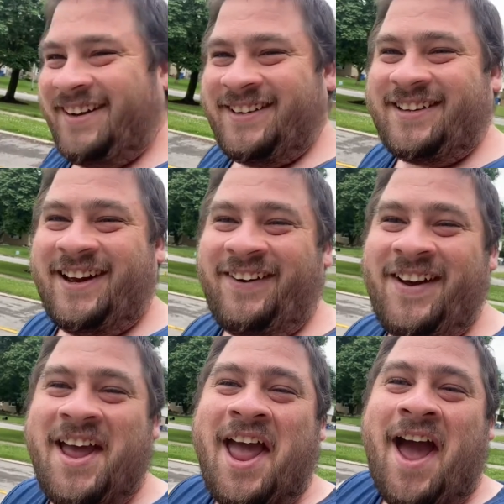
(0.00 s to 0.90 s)
so
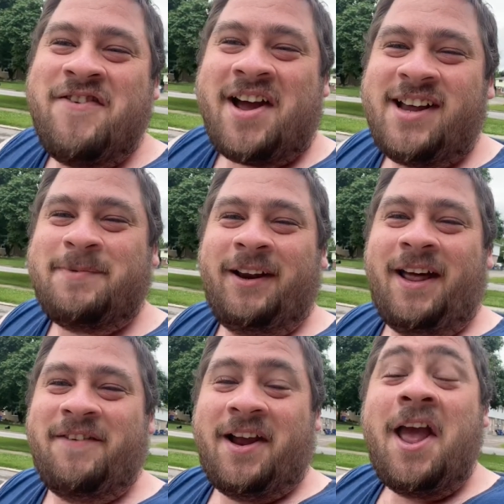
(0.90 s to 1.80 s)
have you guys been
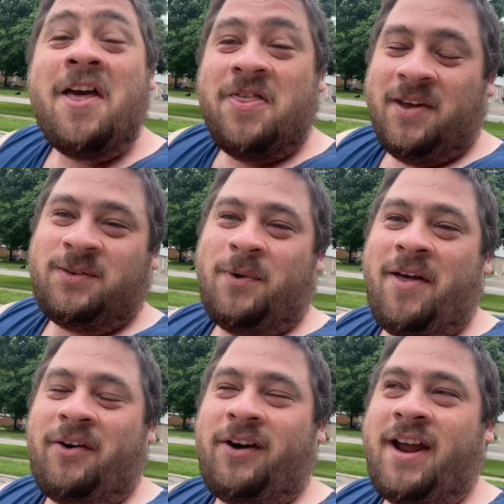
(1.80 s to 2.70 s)
loving this
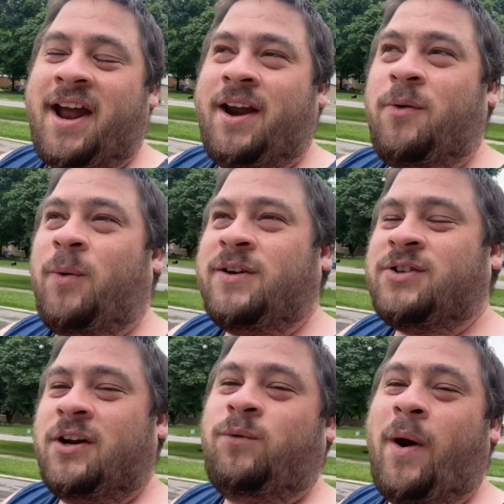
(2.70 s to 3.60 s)
weather and what
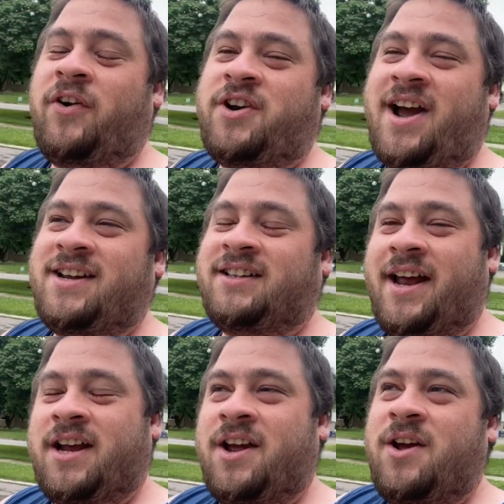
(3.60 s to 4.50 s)
sort of weather do you guys
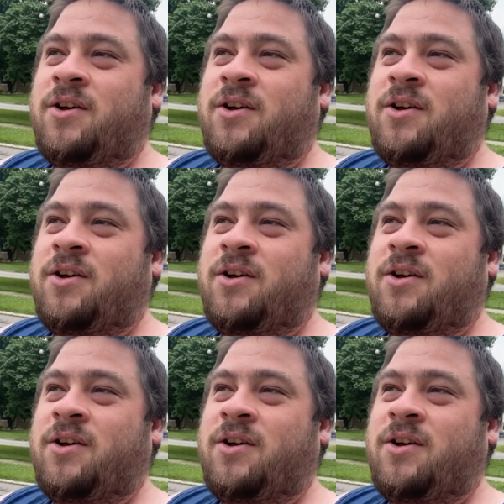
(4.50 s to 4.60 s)
like